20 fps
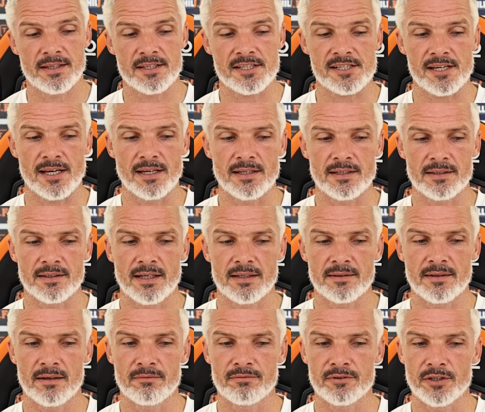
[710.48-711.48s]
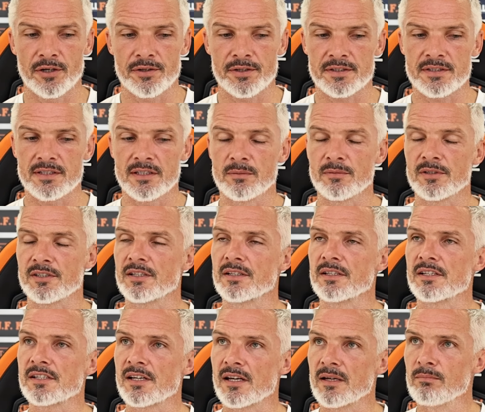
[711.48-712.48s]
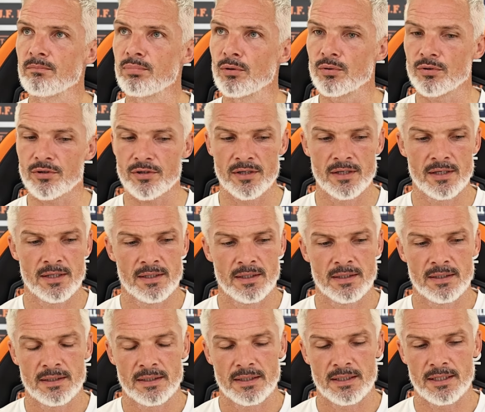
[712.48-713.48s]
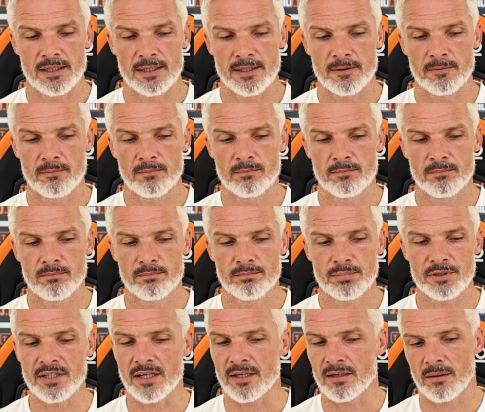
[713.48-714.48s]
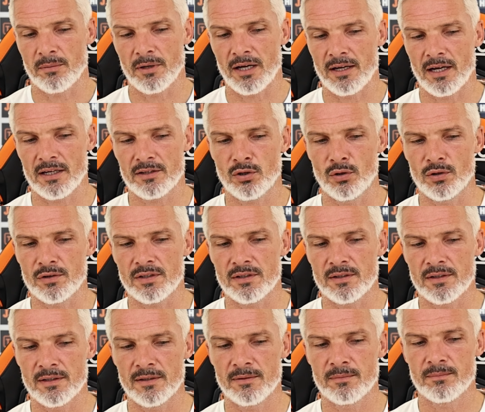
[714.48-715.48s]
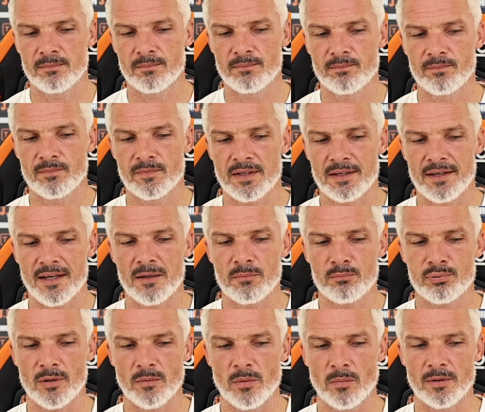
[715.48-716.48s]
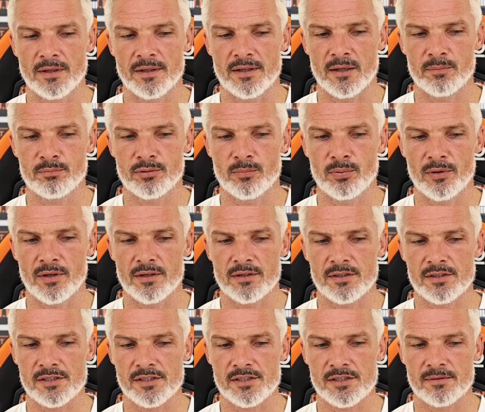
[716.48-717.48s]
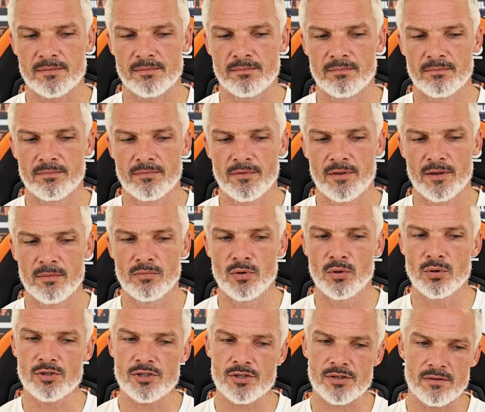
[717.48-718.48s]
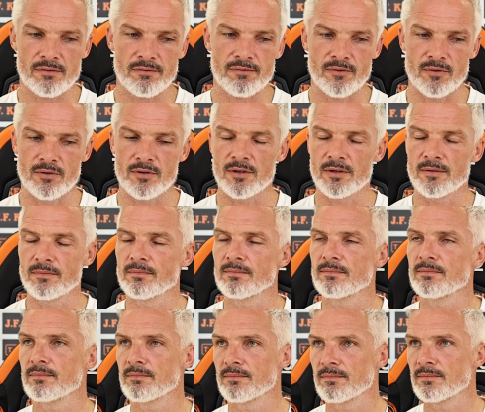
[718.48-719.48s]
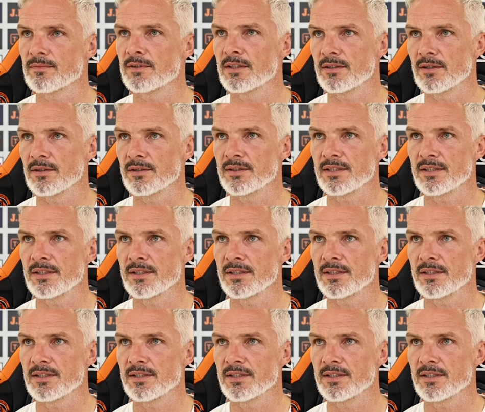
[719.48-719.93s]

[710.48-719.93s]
in saying that, every other team is in the same boat. But yeah, I thought the game probably that prepared us the most for the